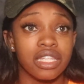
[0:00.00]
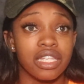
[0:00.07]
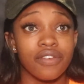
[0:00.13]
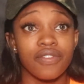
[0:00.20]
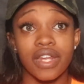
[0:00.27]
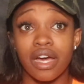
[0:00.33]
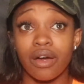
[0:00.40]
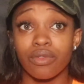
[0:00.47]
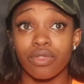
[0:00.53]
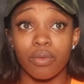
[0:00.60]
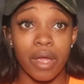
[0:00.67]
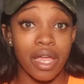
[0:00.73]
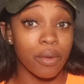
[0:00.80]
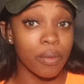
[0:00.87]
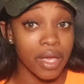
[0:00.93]
live it out the
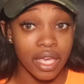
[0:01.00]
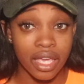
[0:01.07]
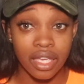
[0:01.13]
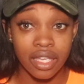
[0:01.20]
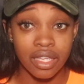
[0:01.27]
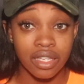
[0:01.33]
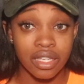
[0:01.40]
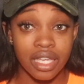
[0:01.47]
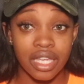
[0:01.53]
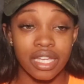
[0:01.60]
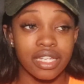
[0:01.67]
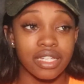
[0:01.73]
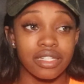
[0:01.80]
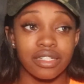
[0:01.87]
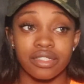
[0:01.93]
right way.
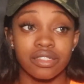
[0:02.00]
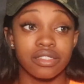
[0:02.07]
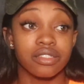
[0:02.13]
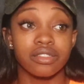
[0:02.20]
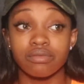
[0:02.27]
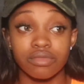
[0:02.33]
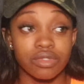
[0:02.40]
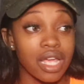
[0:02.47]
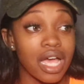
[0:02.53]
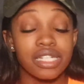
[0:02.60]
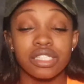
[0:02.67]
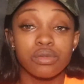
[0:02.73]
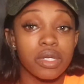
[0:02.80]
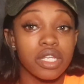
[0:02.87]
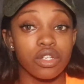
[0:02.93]
And I
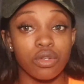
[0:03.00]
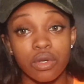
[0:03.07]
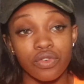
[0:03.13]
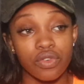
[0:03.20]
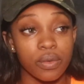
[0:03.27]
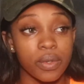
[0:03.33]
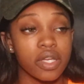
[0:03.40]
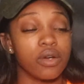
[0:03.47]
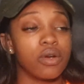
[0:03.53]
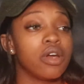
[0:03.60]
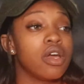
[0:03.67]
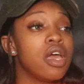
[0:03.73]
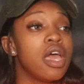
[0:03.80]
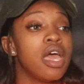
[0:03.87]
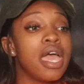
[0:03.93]
just want to do it for real.
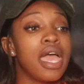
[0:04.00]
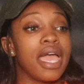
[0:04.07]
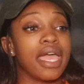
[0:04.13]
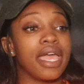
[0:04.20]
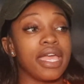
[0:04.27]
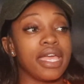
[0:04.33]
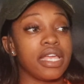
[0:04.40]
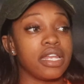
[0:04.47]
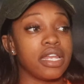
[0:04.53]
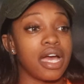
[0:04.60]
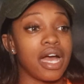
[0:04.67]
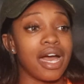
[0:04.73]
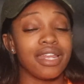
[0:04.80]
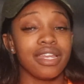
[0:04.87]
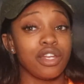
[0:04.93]
And
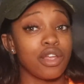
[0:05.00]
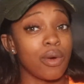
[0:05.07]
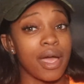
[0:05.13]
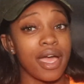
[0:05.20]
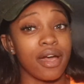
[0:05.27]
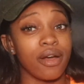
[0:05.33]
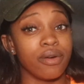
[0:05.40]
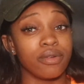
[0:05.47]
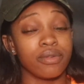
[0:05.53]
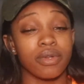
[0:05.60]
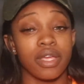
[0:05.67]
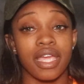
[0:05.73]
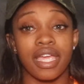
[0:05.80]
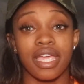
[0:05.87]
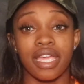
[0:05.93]
I didn't know how.
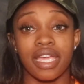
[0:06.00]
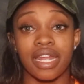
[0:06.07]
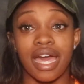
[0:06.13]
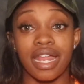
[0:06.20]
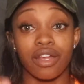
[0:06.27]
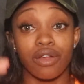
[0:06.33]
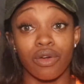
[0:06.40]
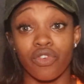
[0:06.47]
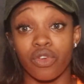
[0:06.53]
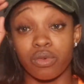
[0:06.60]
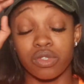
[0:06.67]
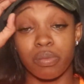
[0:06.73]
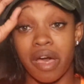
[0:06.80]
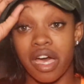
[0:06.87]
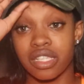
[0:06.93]
And I didn't know if it
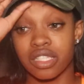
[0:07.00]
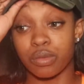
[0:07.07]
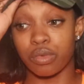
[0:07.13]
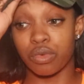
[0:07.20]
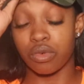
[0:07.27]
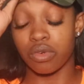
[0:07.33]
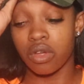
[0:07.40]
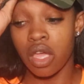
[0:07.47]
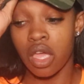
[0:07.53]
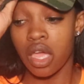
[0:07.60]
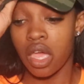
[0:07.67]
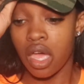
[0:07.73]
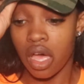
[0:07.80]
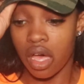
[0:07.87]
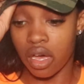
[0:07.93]
was possible.
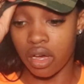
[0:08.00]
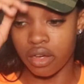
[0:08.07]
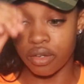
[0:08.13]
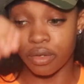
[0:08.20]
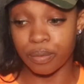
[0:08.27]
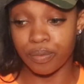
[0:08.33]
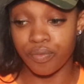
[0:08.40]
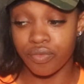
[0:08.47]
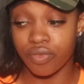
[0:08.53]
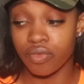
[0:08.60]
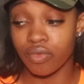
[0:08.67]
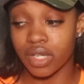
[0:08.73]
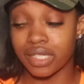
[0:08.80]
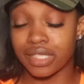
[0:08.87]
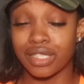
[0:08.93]

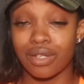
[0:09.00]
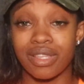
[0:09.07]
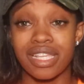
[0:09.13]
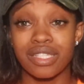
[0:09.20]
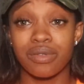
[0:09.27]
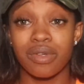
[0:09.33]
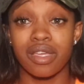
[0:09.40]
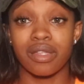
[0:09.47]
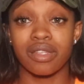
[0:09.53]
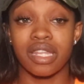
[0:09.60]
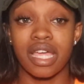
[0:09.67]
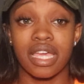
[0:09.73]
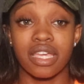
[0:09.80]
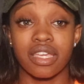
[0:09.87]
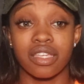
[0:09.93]
So that's what,
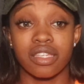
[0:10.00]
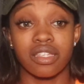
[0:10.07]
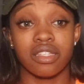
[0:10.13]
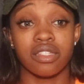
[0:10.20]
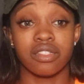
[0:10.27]
like,